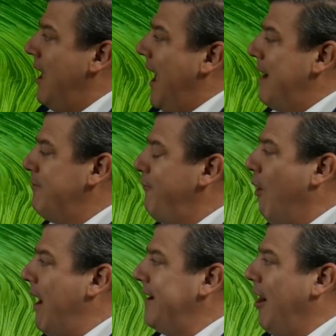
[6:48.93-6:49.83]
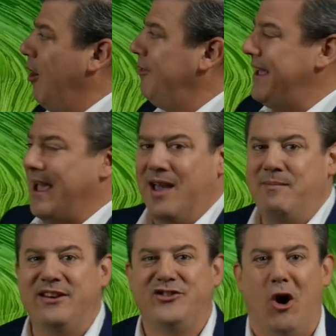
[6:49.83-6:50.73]
And before I go, the
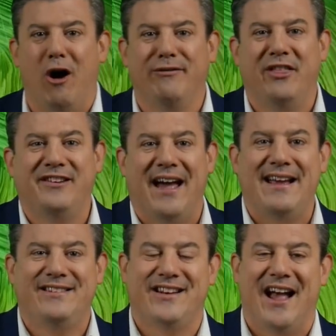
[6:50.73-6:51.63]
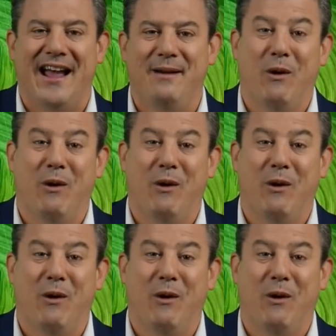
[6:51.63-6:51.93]
image of the day today.